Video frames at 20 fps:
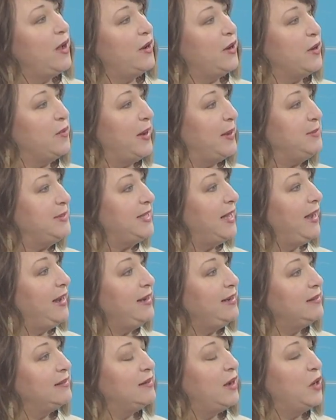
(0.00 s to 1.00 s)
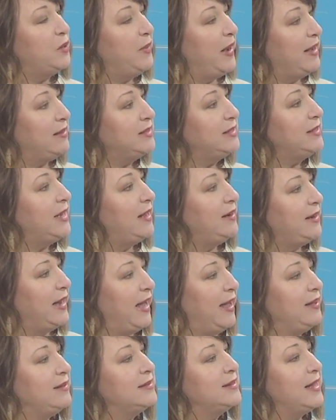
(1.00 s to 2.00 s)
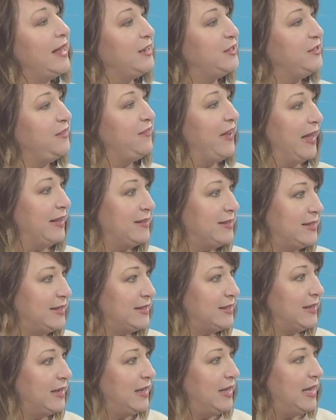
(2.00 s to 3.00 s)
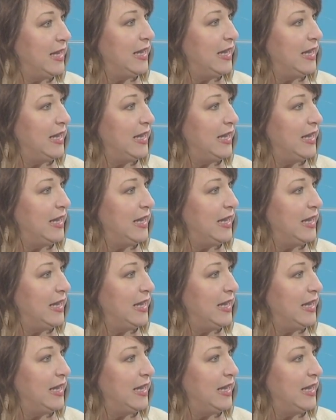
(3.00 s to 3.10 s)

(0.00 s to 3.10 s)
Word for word: on our website, hopehouse.net slash events. Mm -hmm.